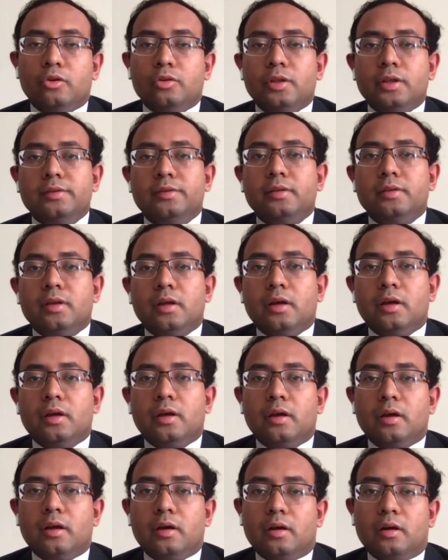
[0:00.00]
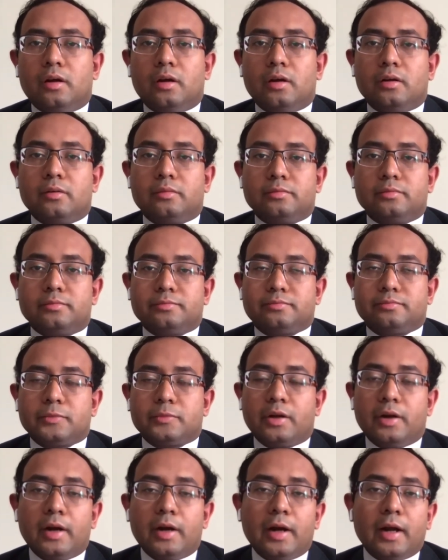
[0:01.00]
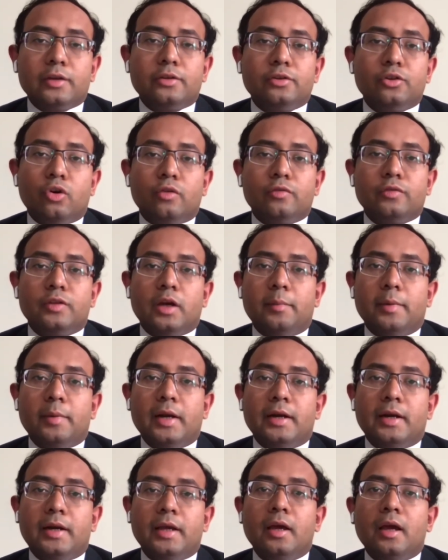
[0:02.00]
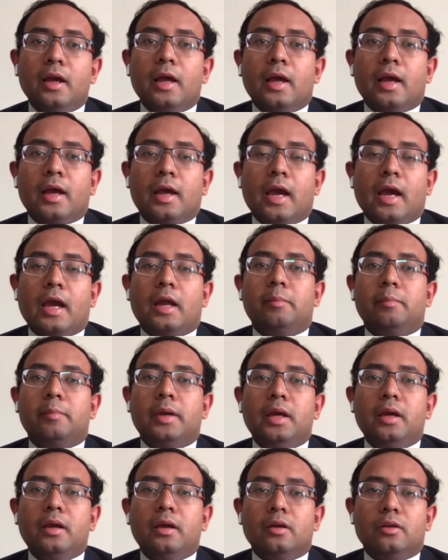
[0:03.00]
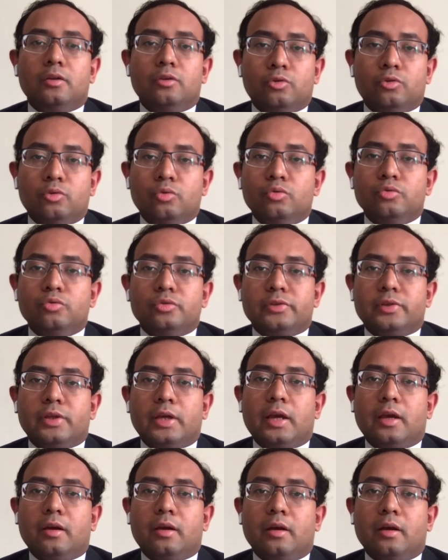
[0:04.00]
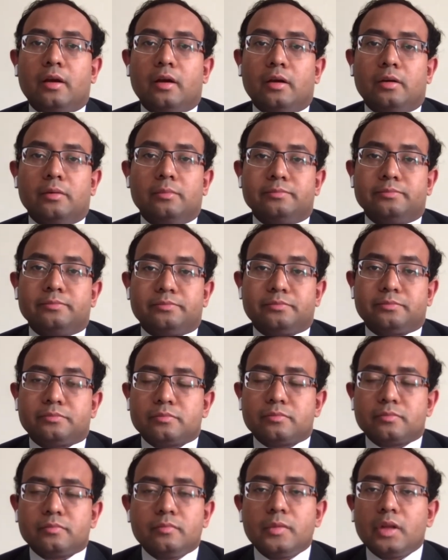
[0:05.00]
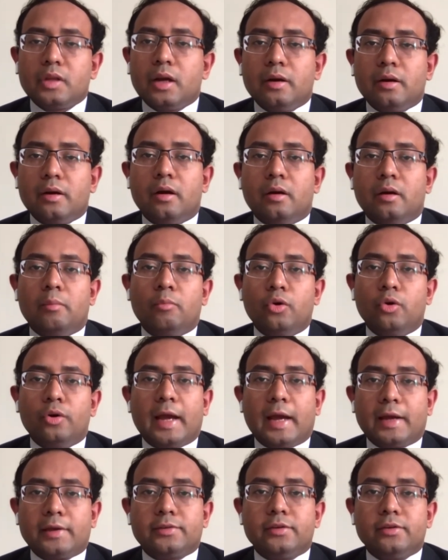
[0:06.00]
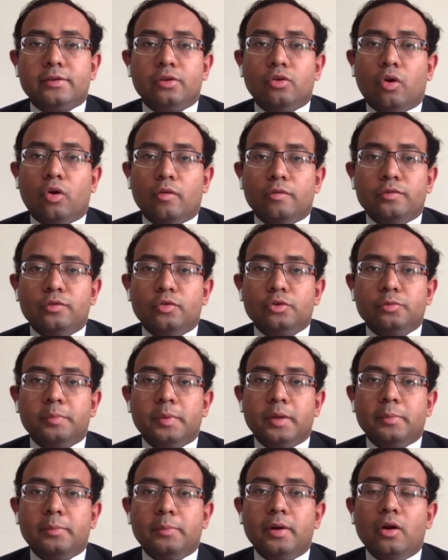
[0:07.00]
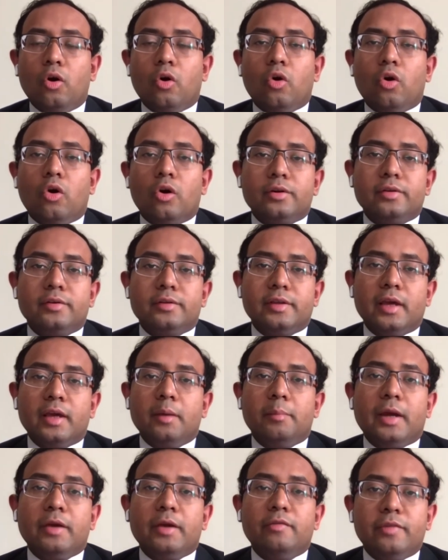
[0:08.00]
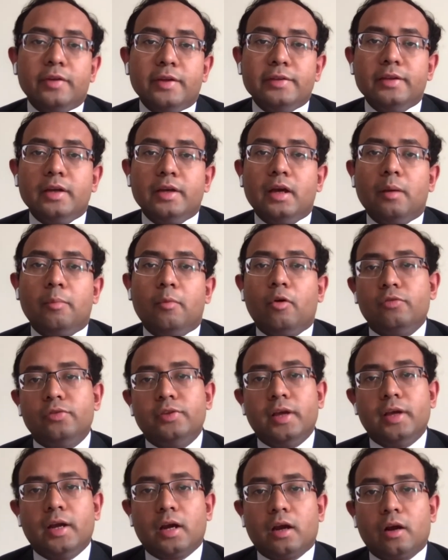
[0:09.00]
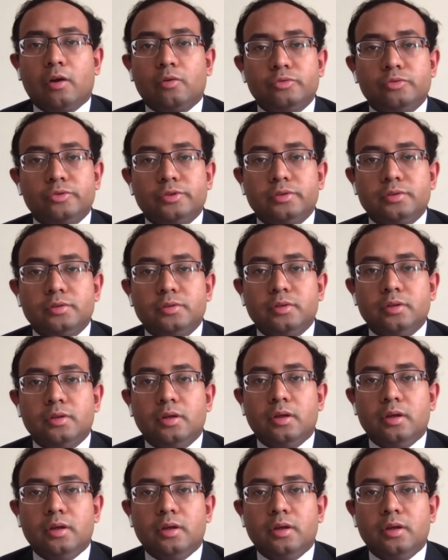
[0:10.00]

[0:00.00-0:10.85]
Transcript: now this uh, reduction of the ability can be through say uh, uh, more taxation of those people or say by freezing up of their accounts